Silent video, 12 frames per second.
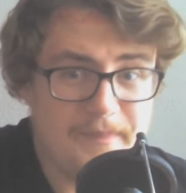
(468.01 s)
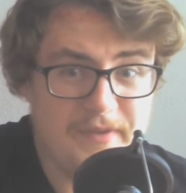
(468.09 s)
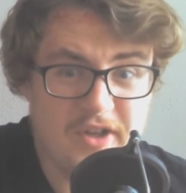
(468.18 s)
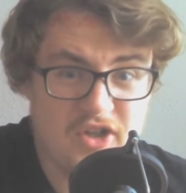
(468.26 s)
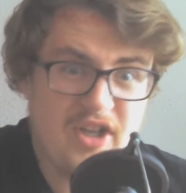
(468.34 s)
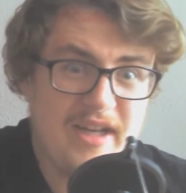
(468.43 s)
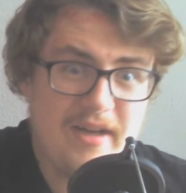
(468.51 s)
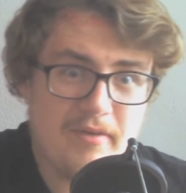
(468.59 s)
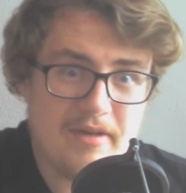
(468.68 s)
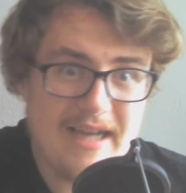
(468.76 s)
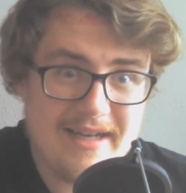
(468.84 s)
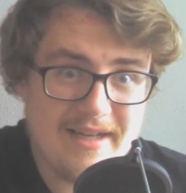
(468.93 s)
the
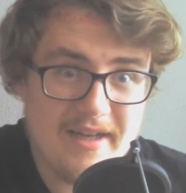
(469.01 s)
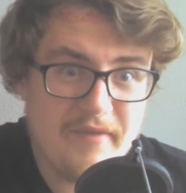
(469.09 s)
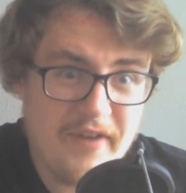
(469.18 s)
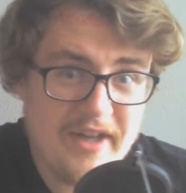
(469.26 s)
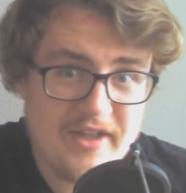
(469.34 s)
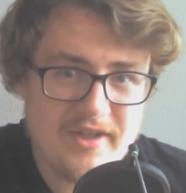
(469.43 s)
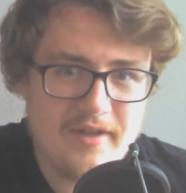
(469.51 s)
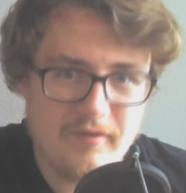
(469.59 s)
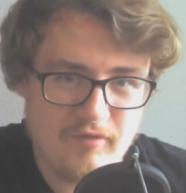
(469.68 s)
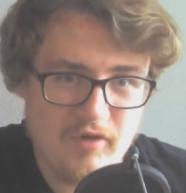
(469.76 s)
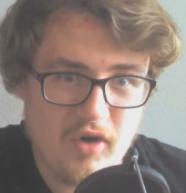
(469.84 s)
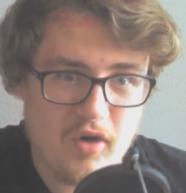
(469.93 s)
Shield led an invasion of
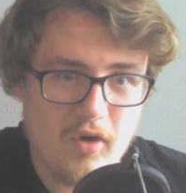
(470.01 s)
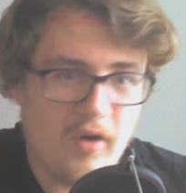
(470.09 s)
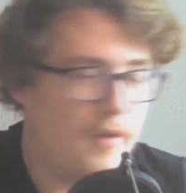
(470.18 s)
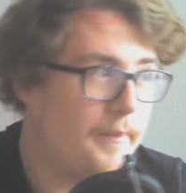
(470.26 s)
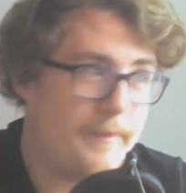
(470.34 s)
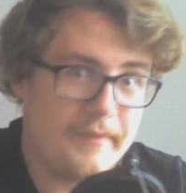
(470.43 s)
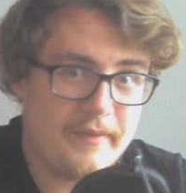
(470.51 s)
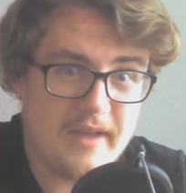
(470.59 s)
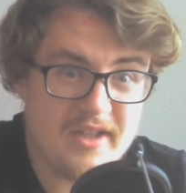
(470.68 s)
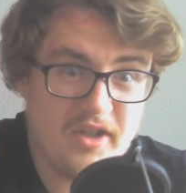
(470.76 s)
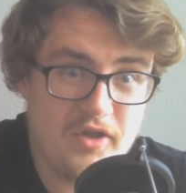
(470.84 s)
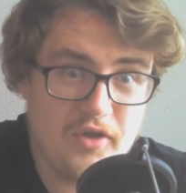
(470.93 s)
Raw.
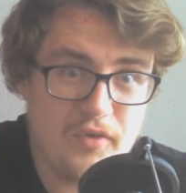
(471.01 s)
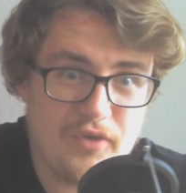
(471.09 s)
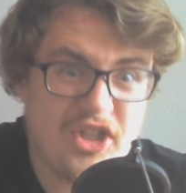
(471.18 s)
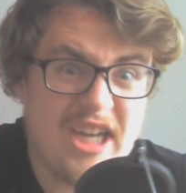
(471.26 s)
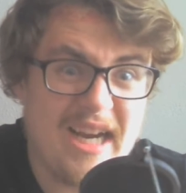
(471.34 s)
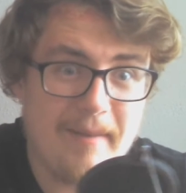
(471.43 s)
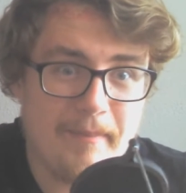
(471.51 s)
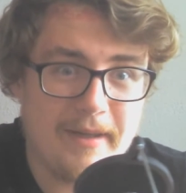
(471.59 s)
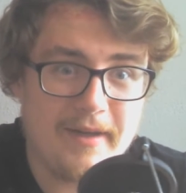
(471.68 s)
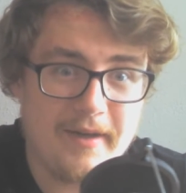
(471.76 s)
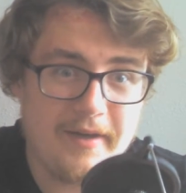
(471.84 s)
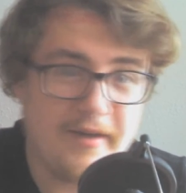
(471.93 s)
There's a new
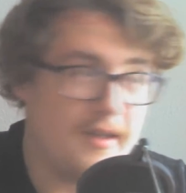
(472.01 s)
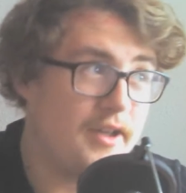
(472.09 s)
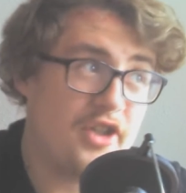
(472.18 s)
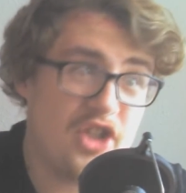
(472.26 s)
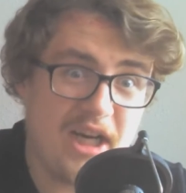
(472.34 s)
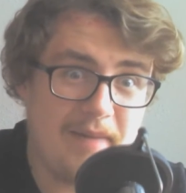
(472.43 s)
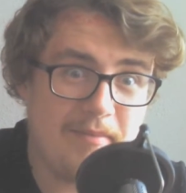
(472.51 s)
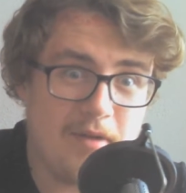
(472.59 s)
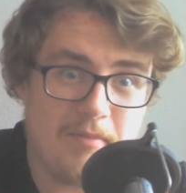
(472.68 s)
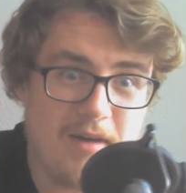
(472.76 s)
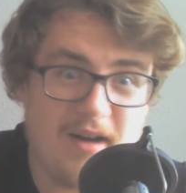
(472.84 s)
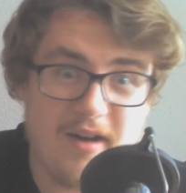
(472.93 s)
champion. Shane
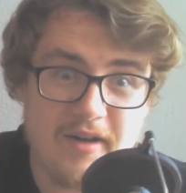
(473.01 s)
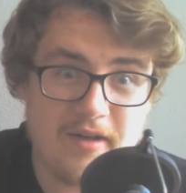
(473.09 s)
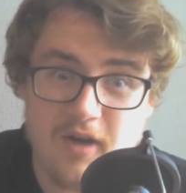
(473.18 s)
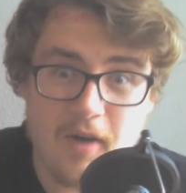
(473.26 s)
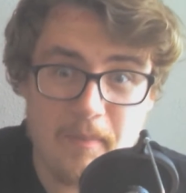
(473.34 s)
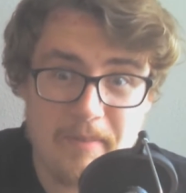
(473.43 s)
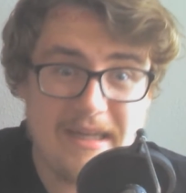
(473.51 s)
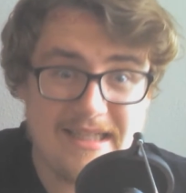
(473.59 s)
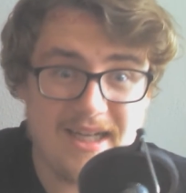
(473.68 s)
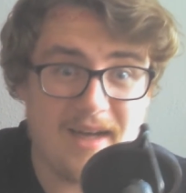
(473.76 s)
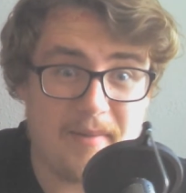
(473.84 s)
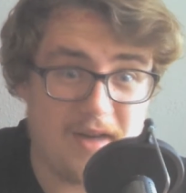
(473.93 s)
McMahon has got beat
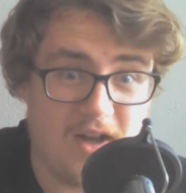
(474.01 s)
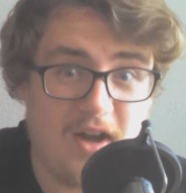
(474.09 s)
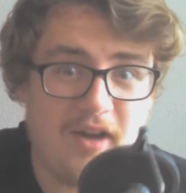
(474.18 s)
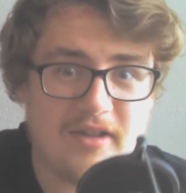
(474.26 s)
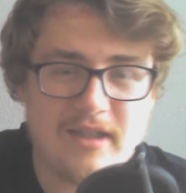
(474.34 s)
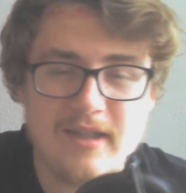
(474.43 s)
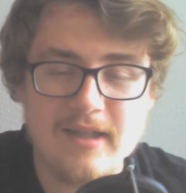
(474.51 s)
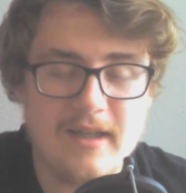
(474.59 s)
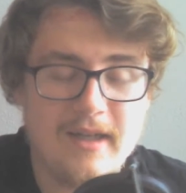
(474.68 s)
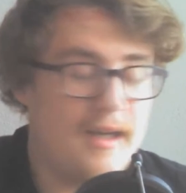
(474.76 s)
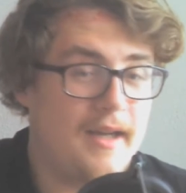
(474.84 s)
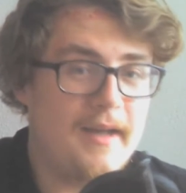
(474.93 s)
up a lot.
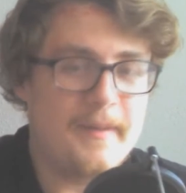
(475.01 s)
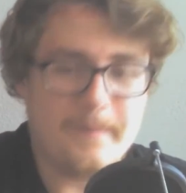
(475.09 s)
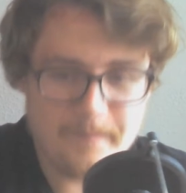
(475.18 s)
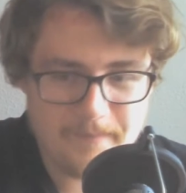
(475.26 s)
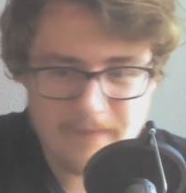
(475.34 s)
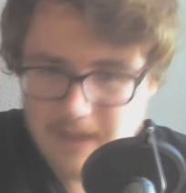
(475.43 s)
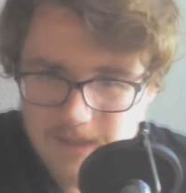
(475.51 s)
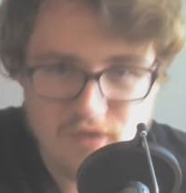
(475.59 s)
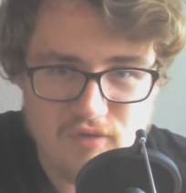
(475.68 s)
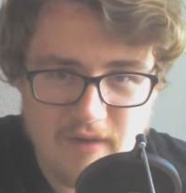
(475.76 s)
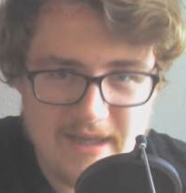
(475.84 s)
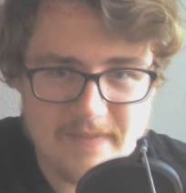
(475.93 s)

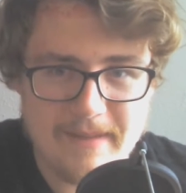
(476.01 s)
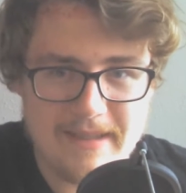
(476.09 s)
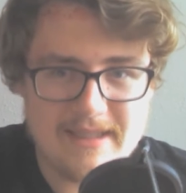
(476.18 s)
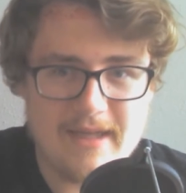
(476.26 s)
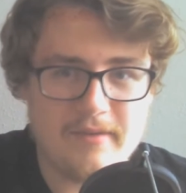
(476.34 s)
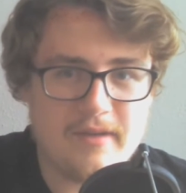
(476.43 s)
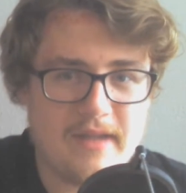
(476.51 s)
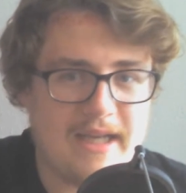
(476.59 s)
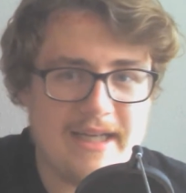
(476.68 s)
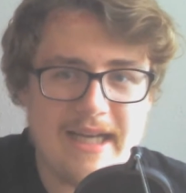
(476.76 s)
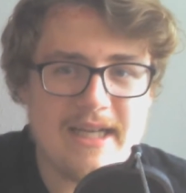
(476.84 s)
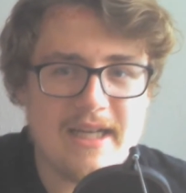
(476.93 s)
Great SmackDown.
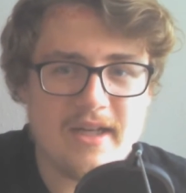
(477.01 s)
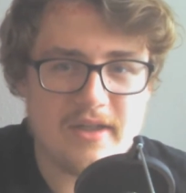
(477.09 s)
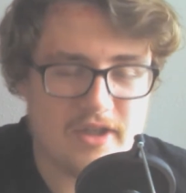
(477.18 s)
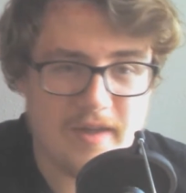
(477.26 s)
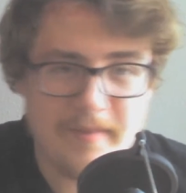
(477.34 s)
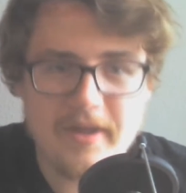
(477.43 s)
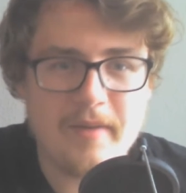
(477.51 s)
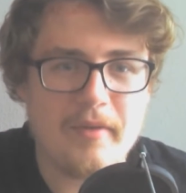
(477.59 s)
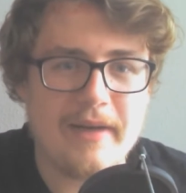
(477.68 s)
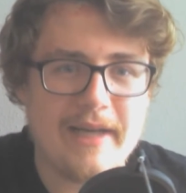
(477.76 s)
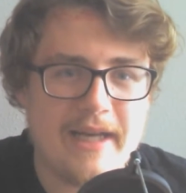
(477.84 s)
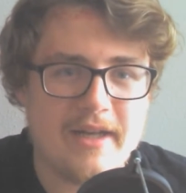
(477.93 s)

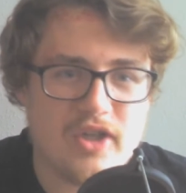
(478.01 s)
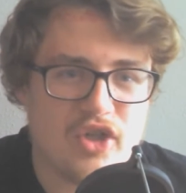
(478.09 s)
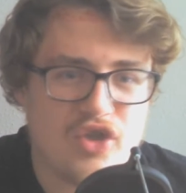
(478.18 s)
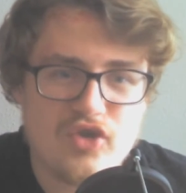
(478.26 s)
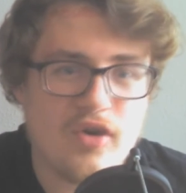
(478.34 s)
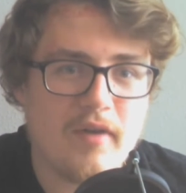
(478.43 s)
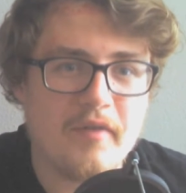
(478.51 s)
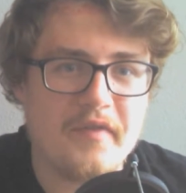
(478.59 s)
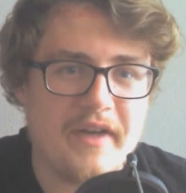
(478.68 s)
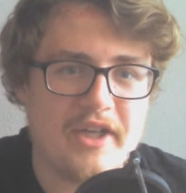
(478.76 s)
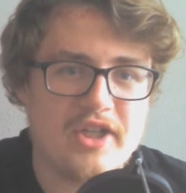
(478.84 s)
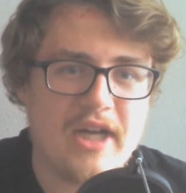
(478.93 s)
WWE needed a strong
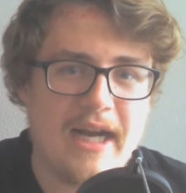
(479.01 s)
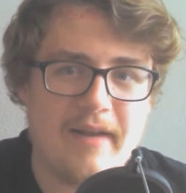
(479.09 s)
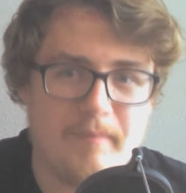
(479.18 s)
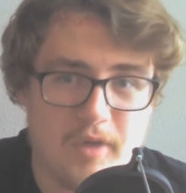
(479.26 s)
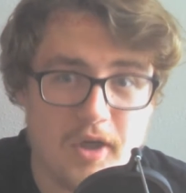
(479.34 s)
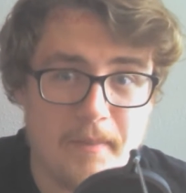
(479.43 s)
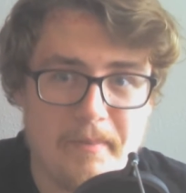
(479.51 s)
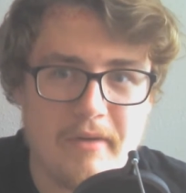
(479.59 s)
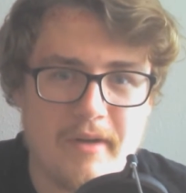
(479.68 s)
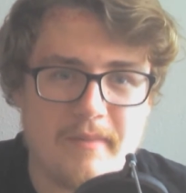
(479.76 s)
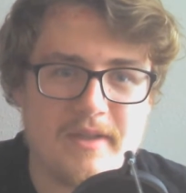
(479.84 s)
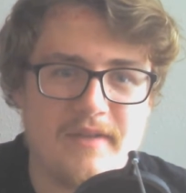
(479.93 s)
finish and a good
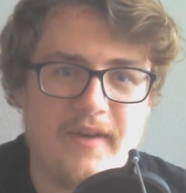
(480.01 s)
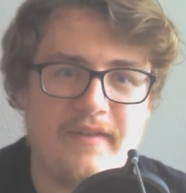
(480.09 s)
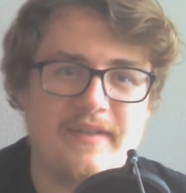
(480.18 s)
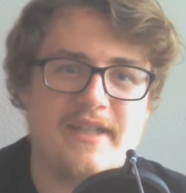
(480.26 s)
build-up to Survivor